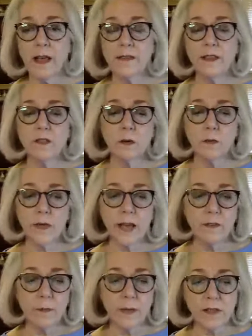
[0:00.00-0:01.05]
and they don't
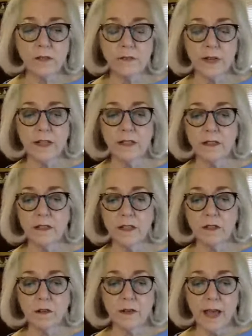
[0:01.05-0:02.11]
have a best friend and they
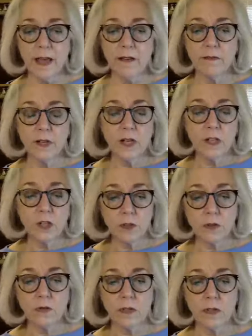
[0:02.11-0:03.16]
don't have
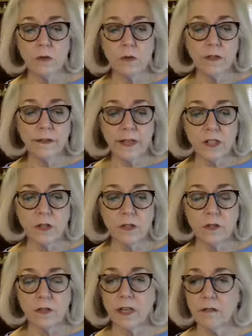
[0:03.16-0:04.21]
children or
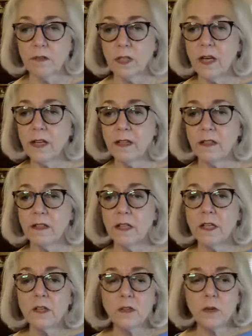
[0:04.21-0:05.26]
grandchildren they can rely on.
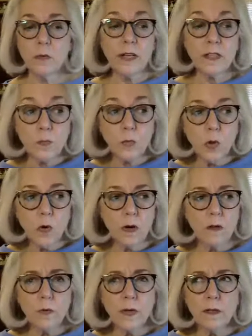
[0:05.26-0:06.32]
So we
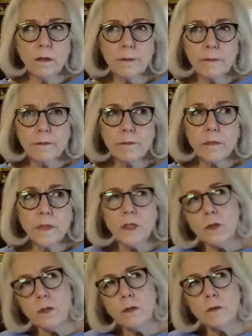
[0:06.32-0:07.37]
explore, well,
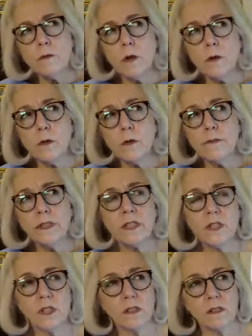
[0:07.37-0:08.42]
do you go to a
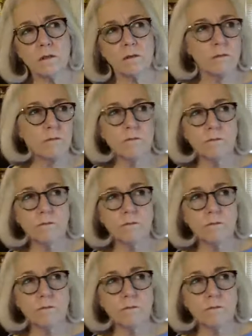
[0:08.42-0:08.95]
religious